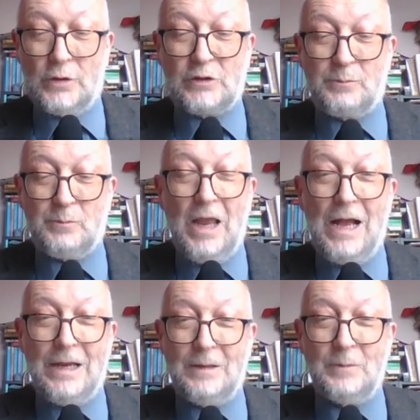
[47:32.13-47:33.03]

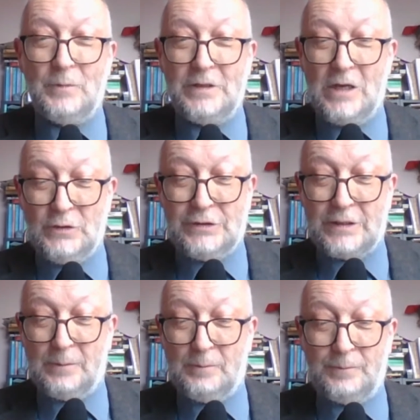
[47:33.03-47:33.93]
supply the answer.
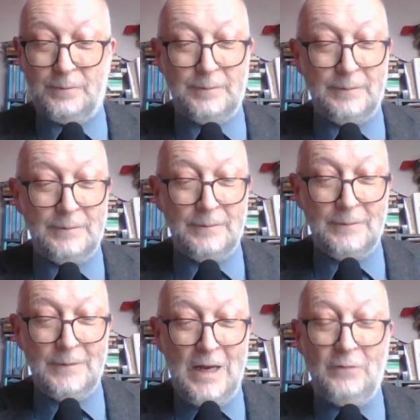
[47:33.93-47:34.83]

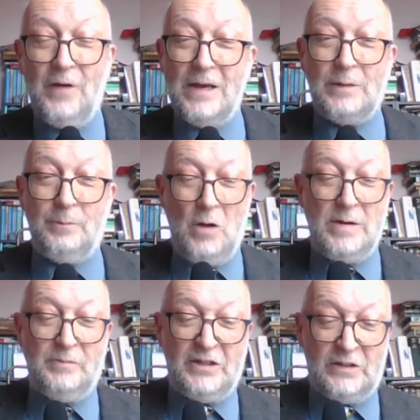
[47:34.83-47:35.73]
In fact, the
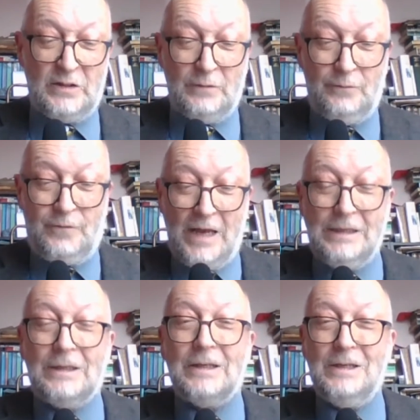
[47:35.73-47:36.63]
poem doesn't
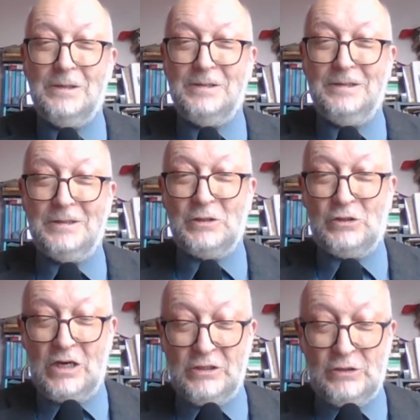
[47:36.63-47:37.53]
finally
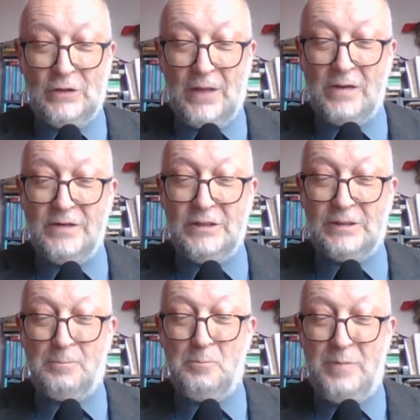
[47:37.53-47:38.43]
suggest that there is
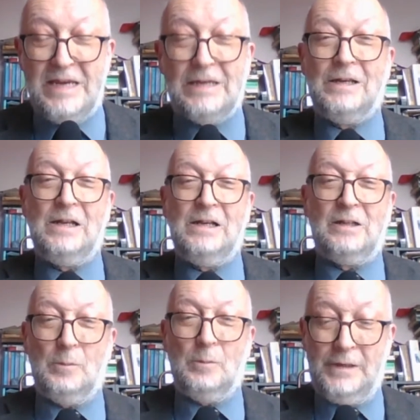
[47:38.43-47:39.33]
some big,
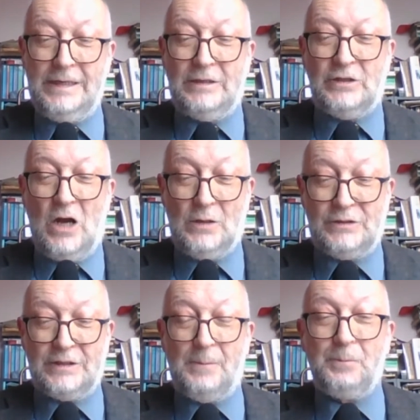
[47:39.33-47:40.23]
complete
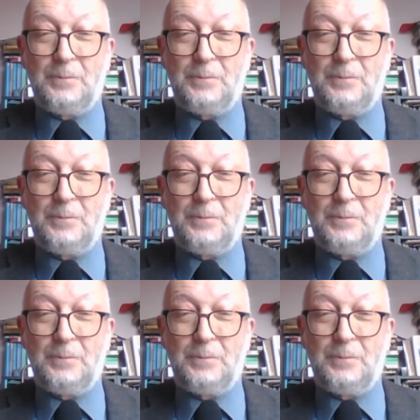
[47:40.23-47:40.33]
answer.